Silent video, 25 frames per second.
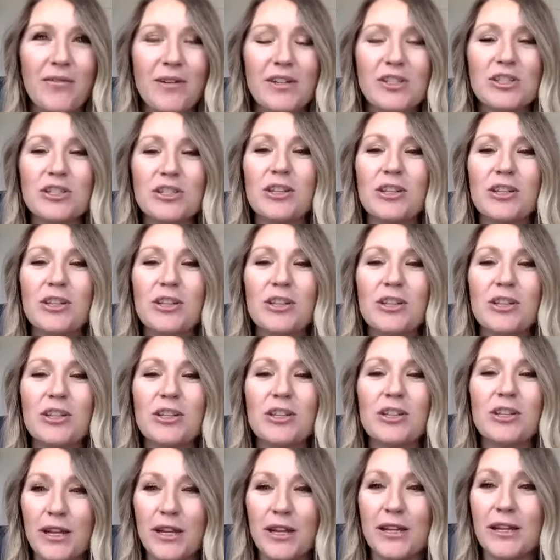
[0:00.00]
eventually
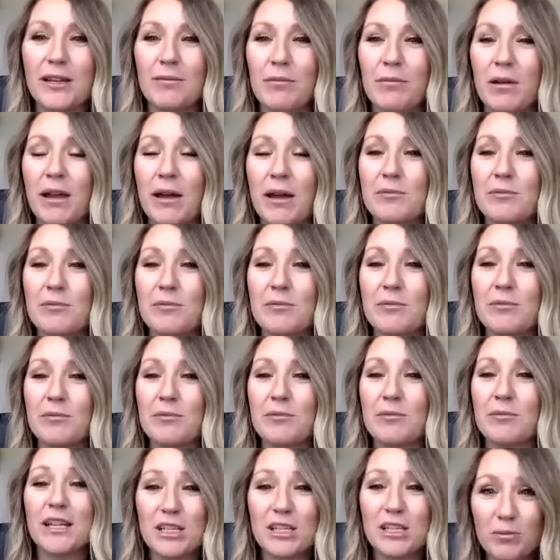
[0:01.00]
learn and it becomes
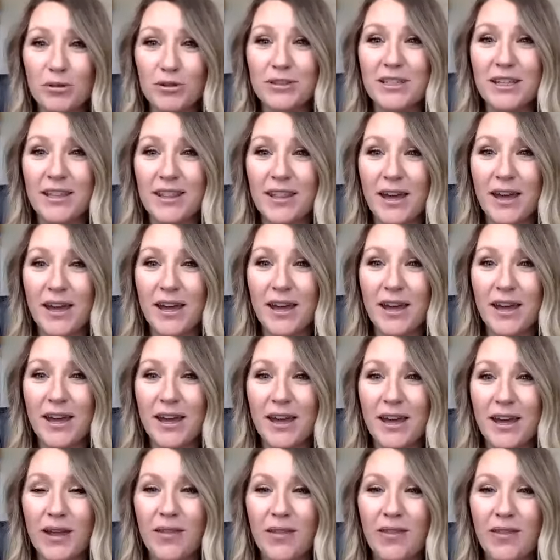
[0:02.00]
predictable to
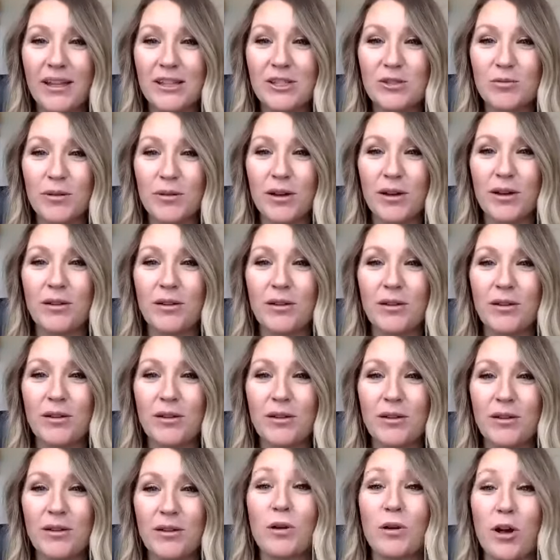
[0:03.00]
them. And that's
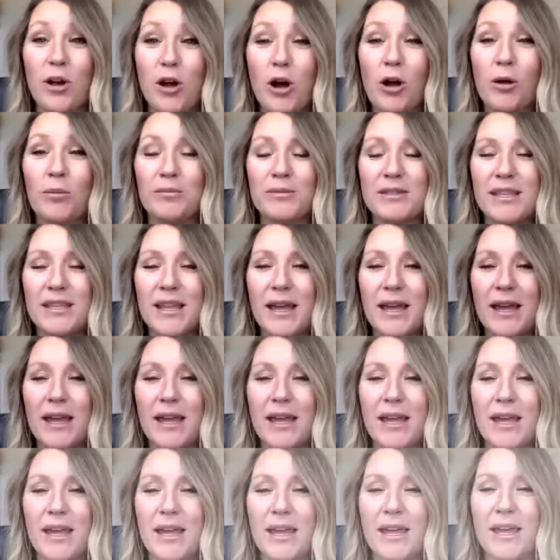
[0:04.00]
what calms
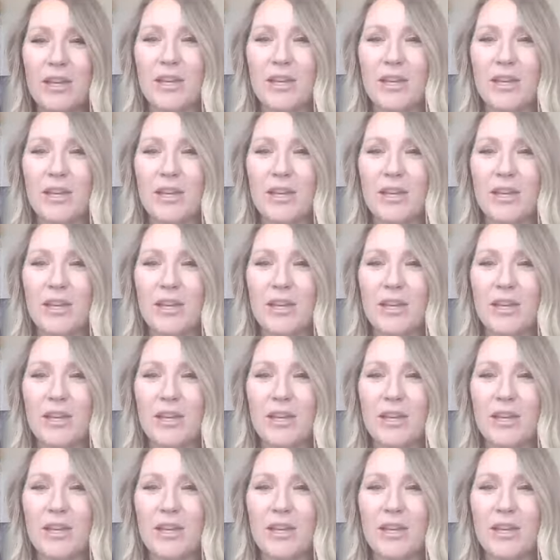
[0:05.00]
them.